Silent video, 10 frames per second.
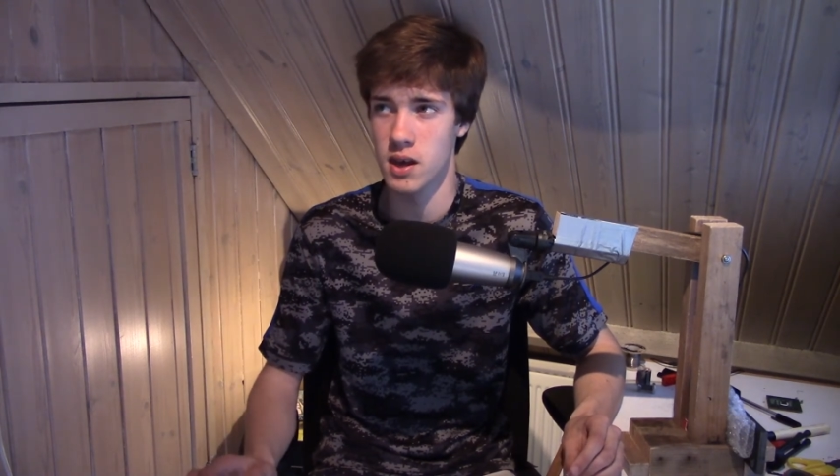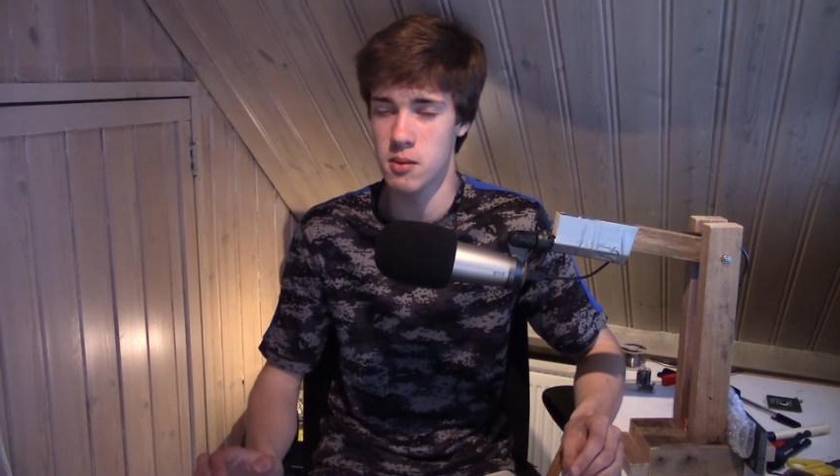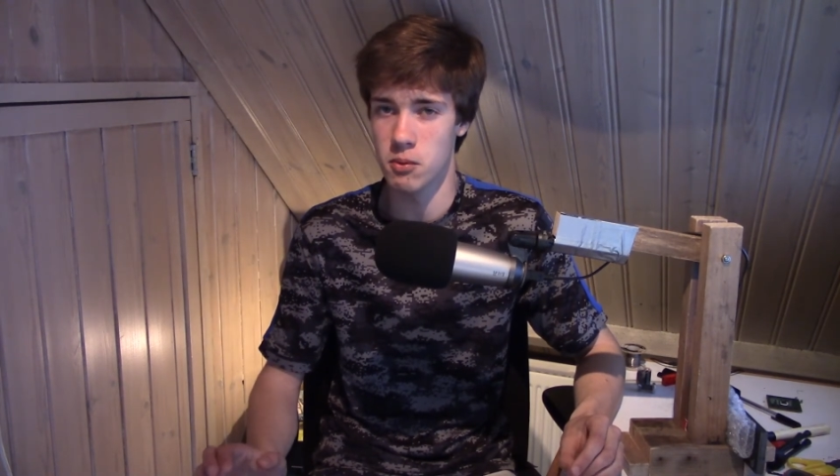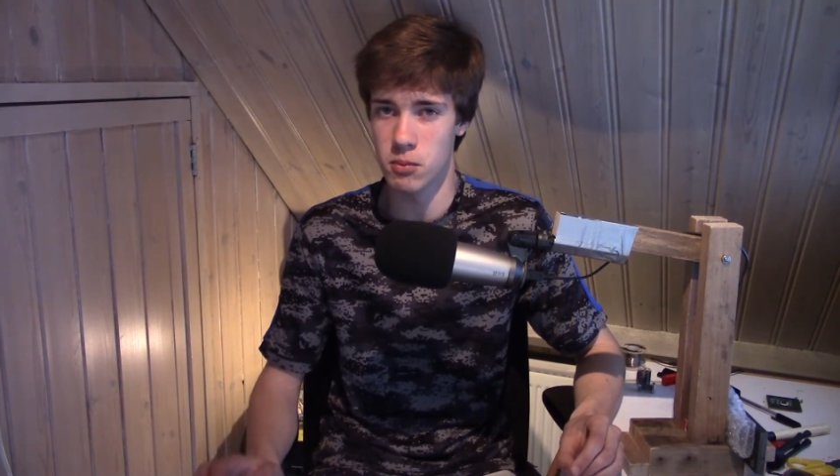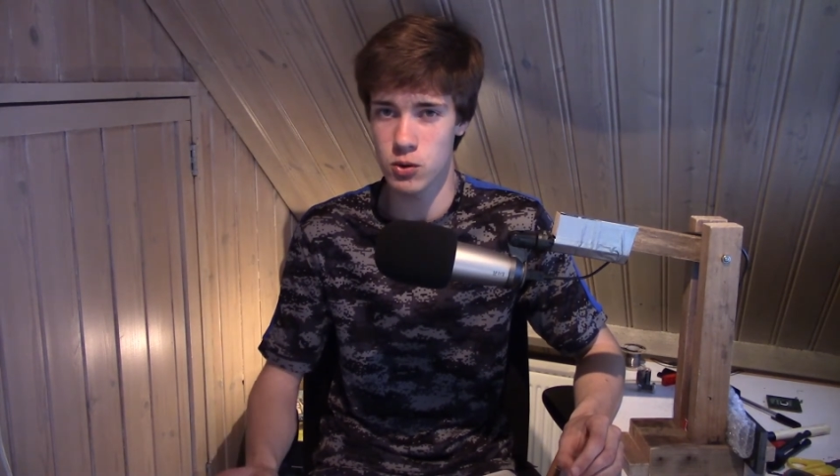
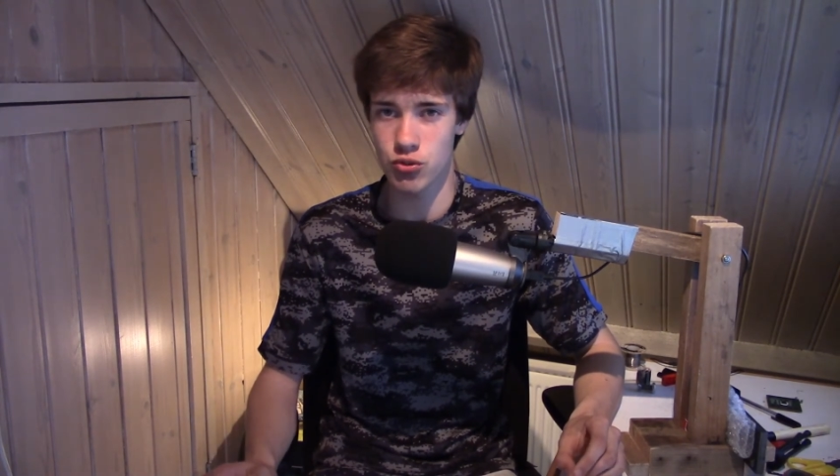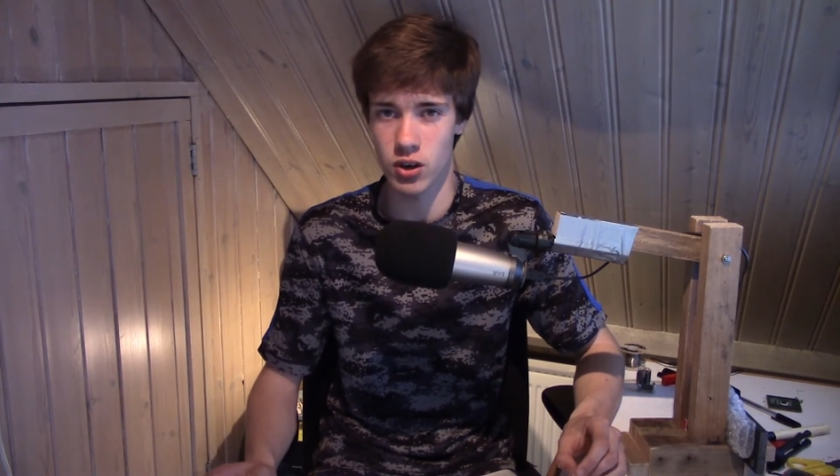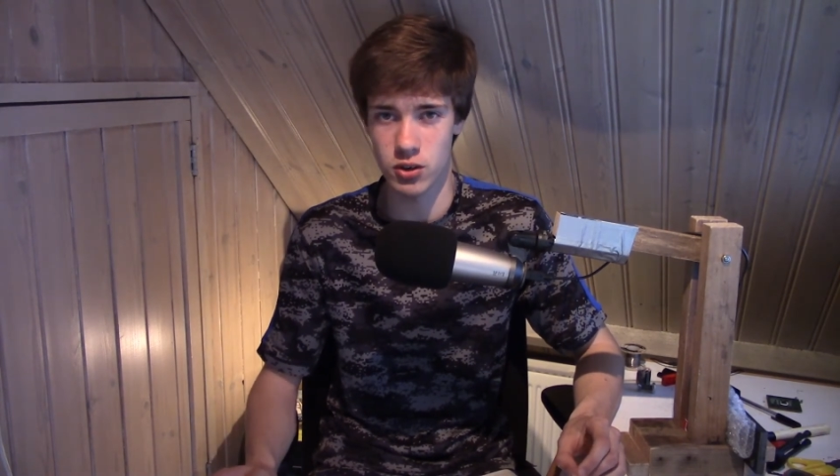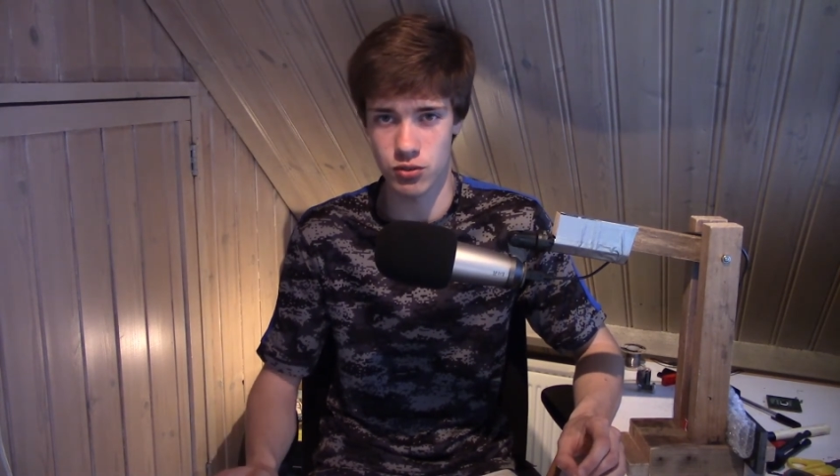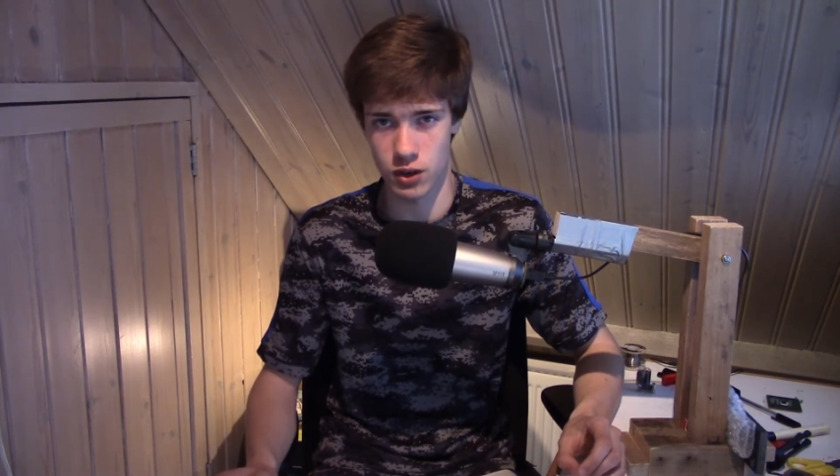but most
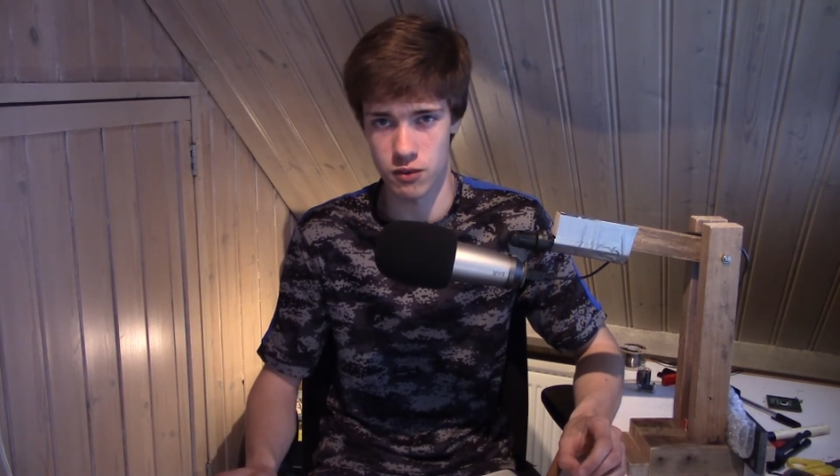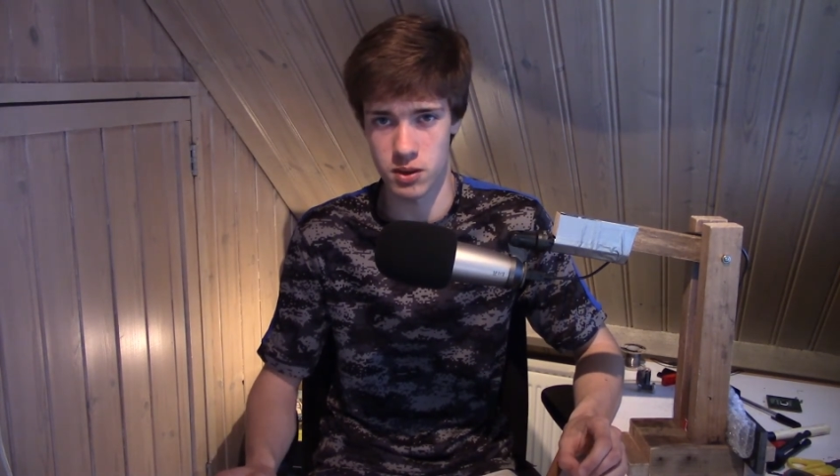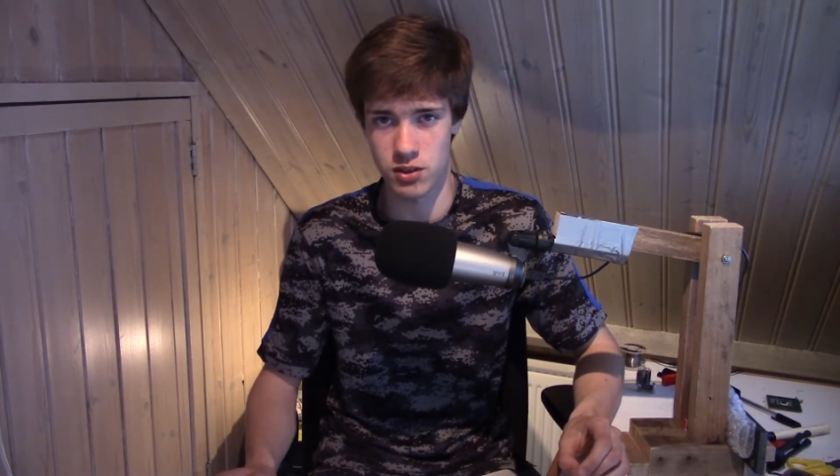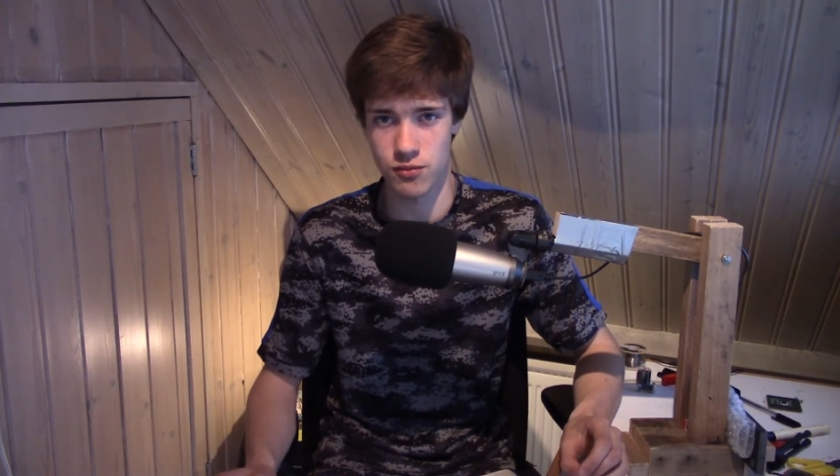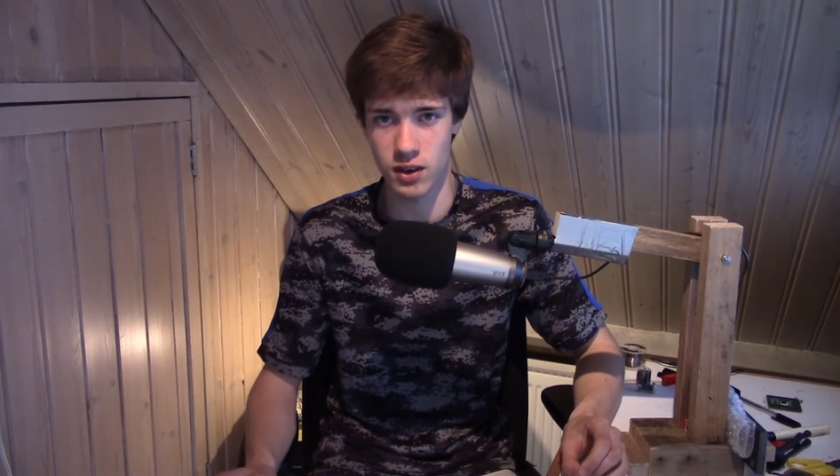hard drive
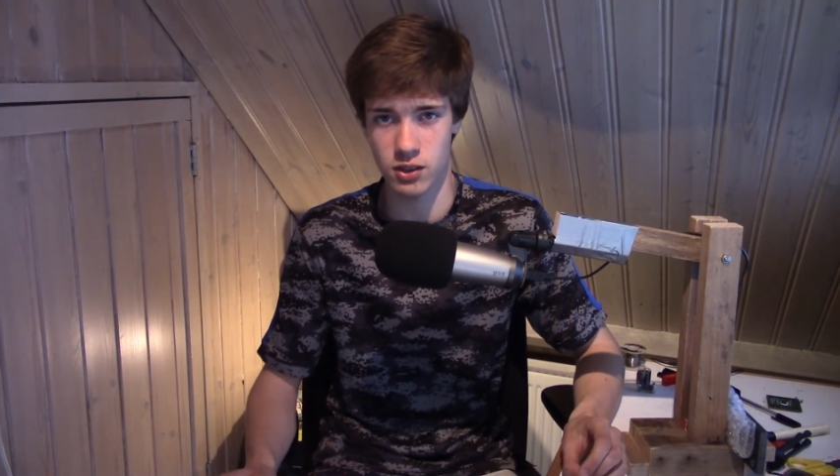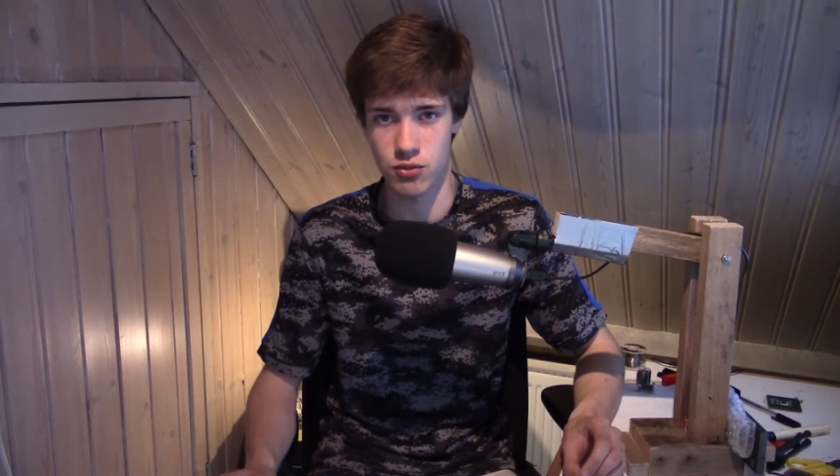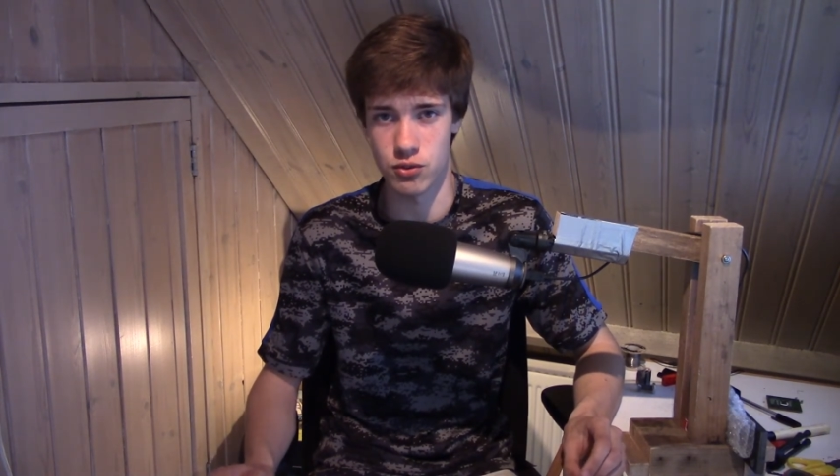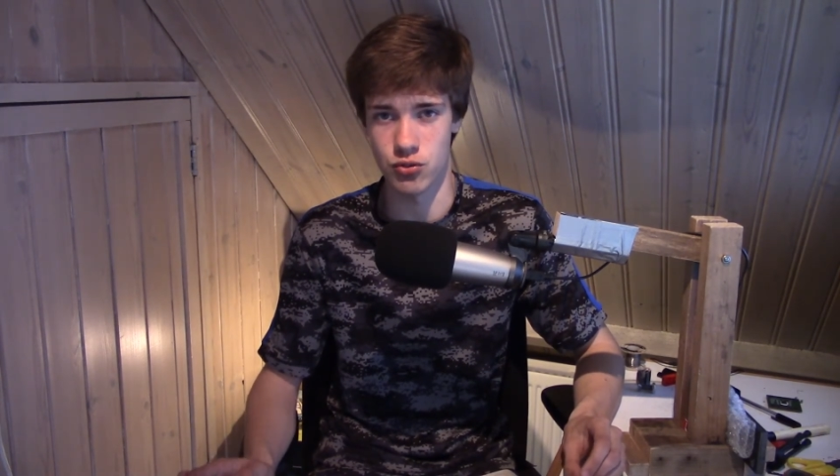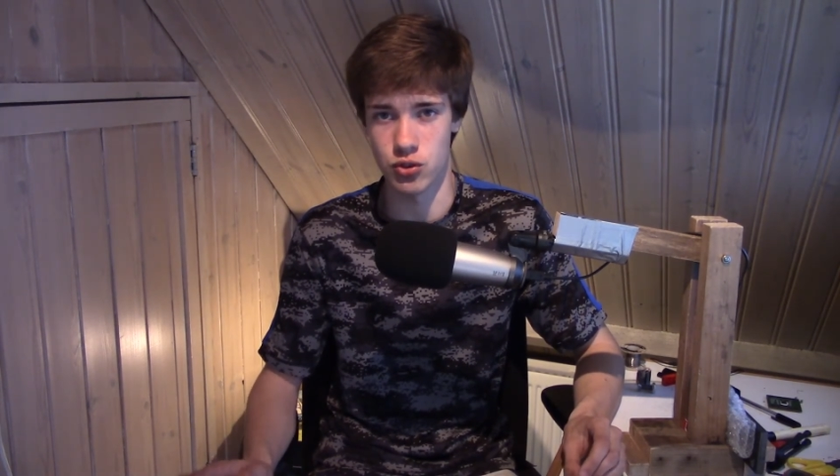
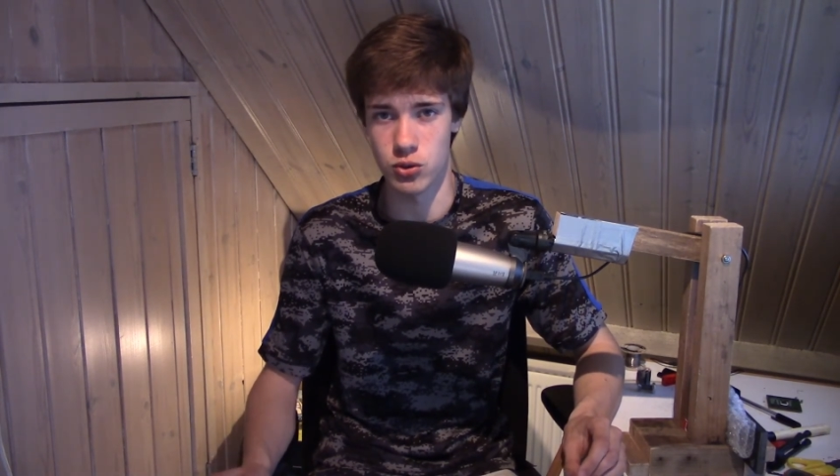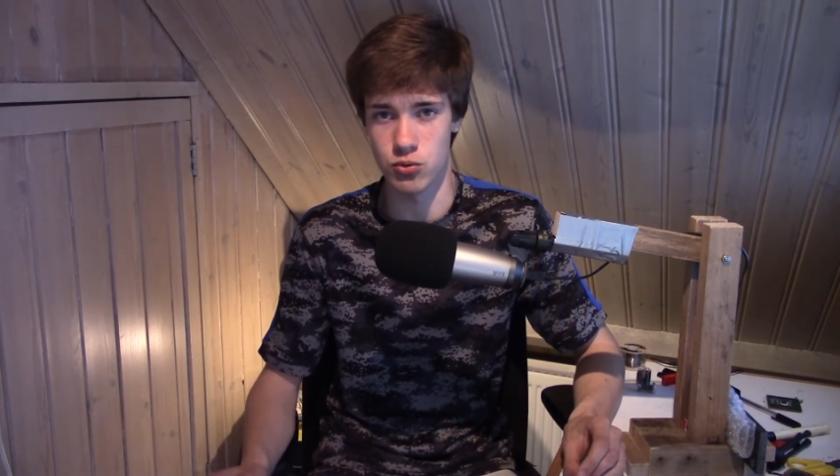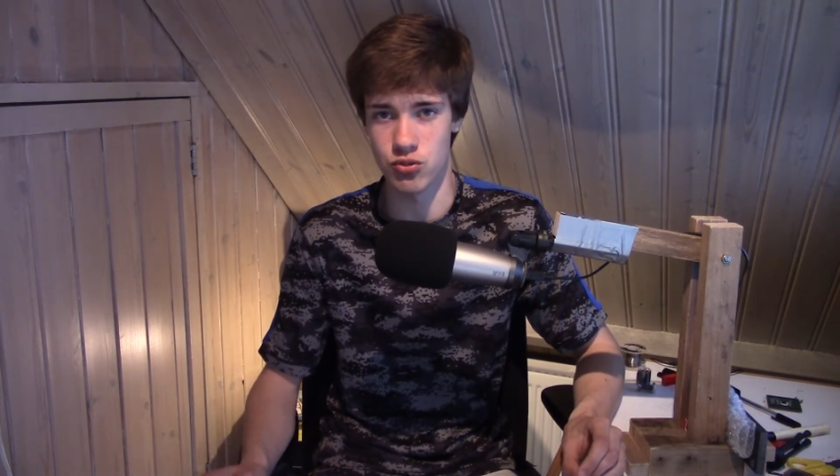manufacturers use